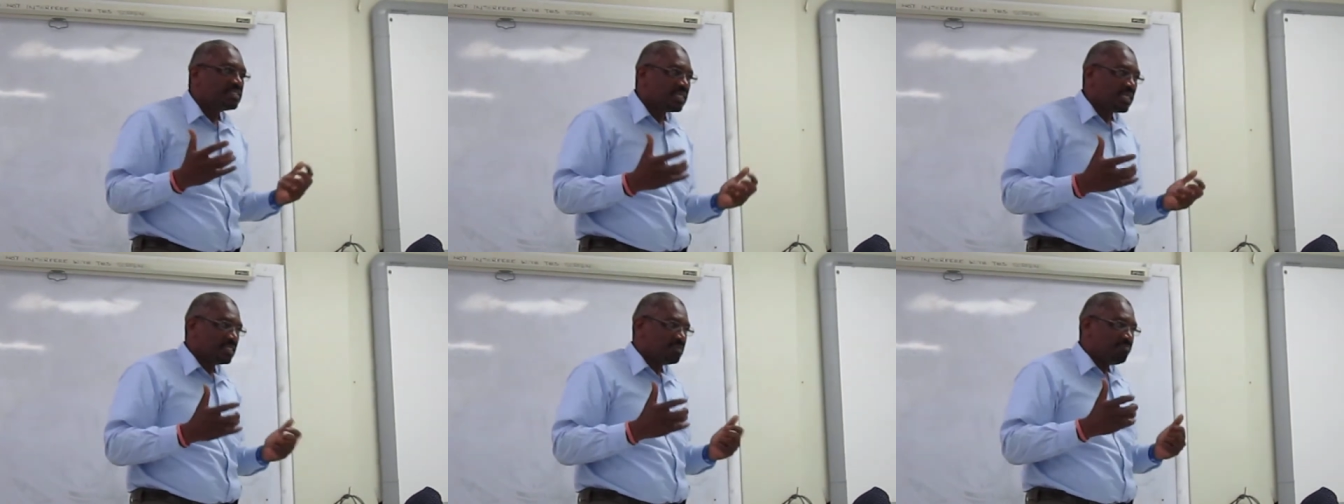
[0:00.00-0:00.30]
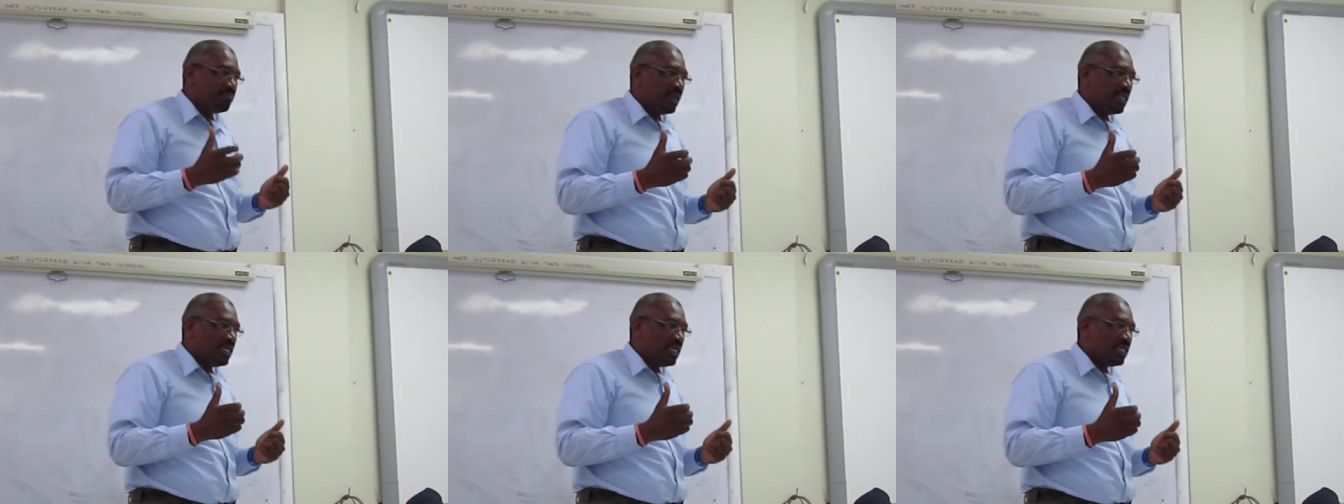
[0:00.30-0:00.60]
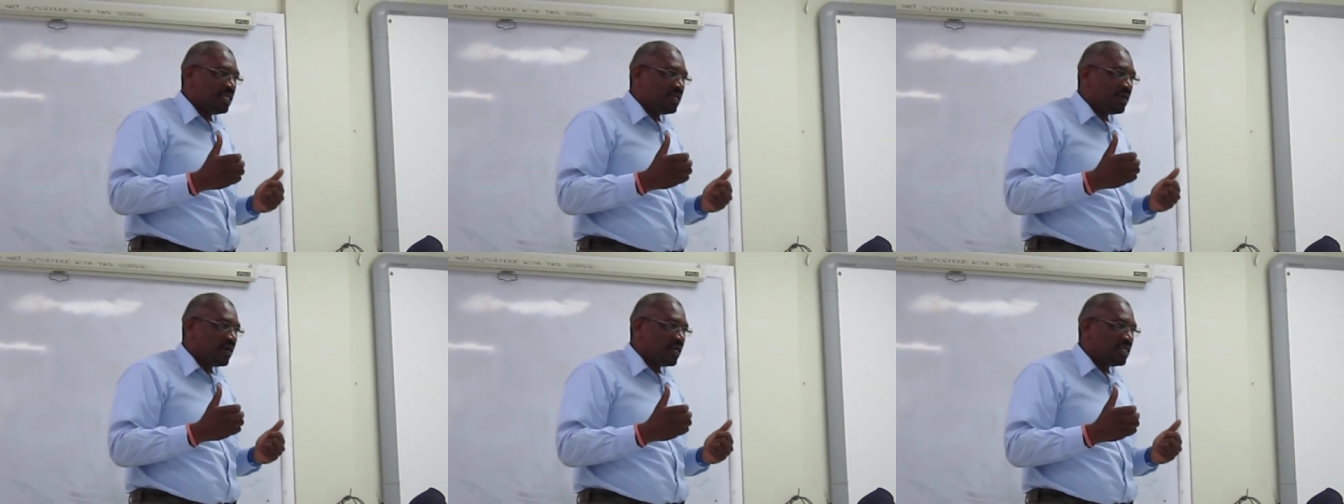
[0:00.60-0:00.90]
six
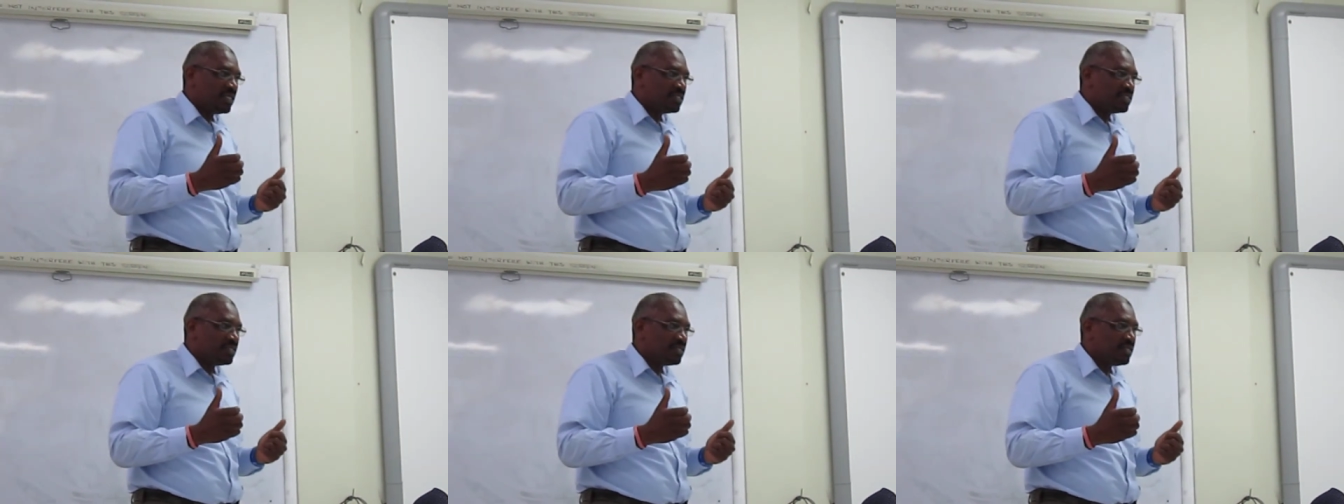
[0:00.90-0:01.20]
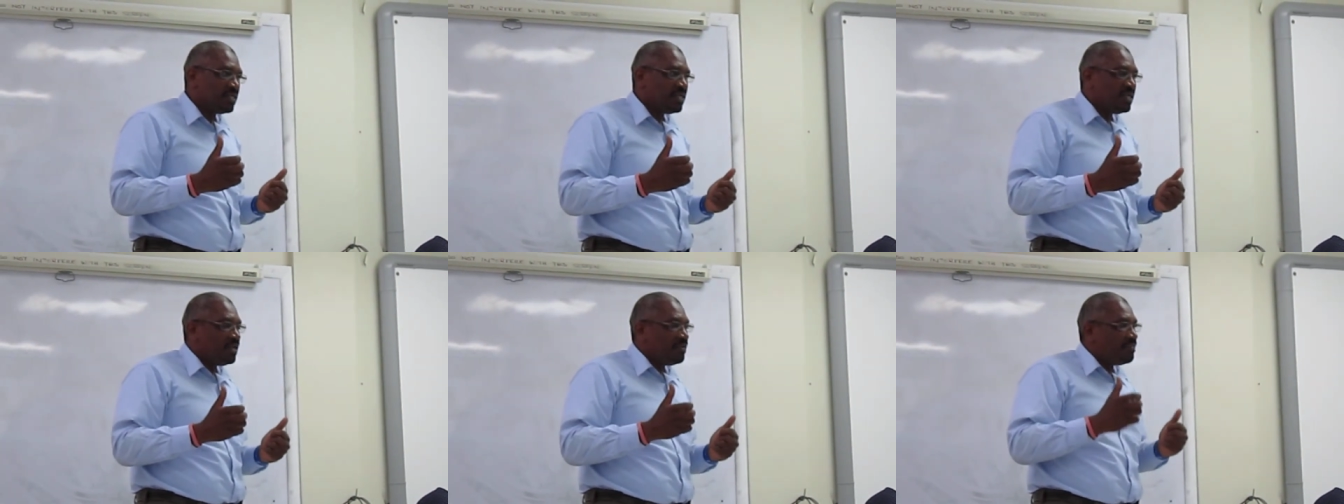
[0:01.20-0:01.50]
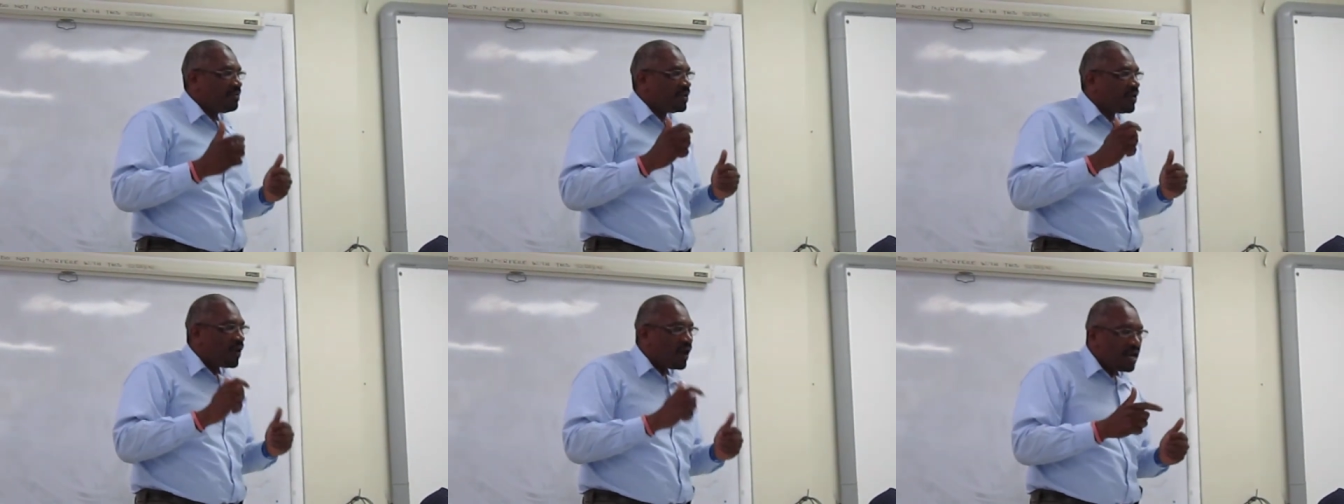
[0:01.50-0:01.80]
billion dollars.
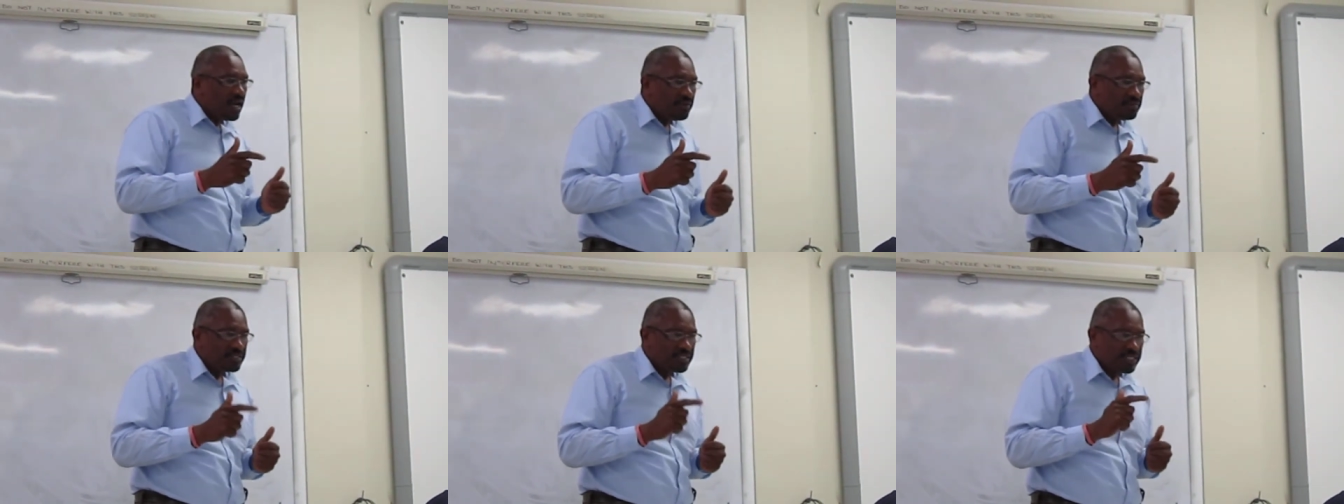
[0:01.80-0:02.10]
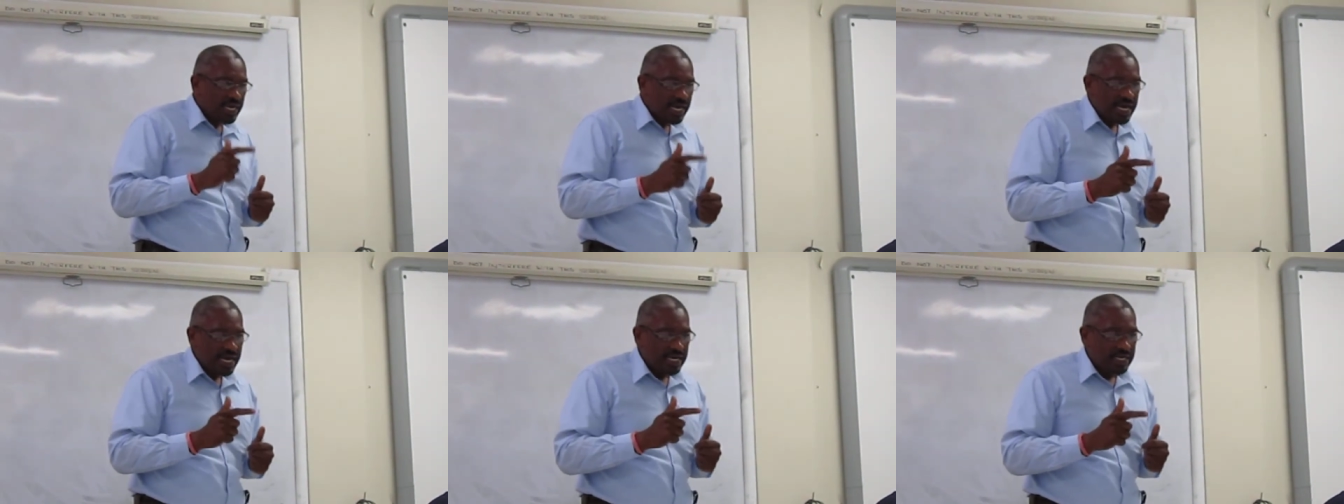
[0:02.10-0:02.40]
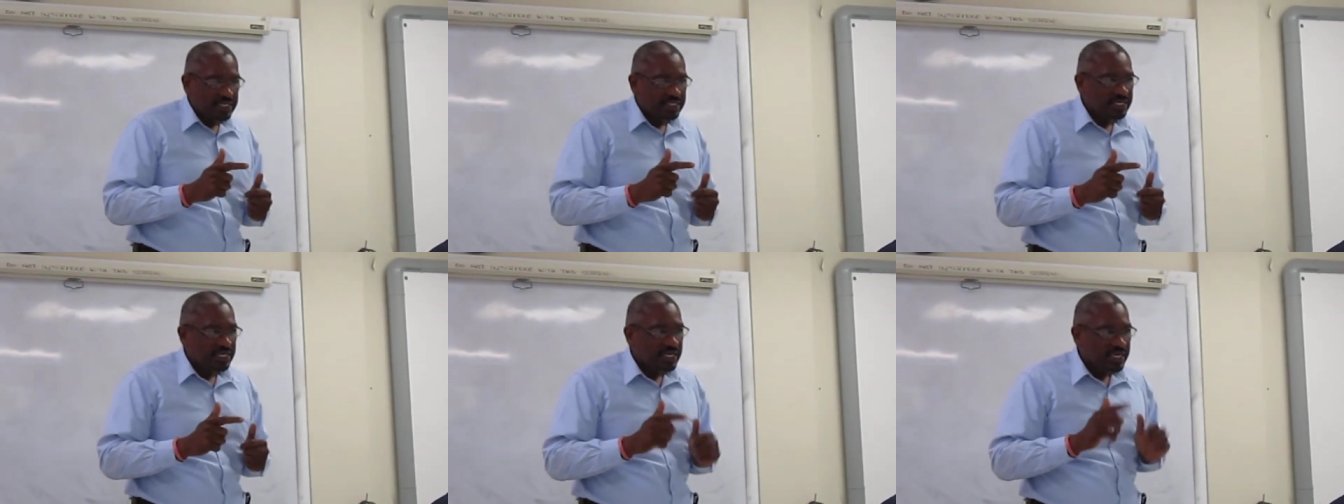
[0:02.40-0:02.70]
But all I'm saying is,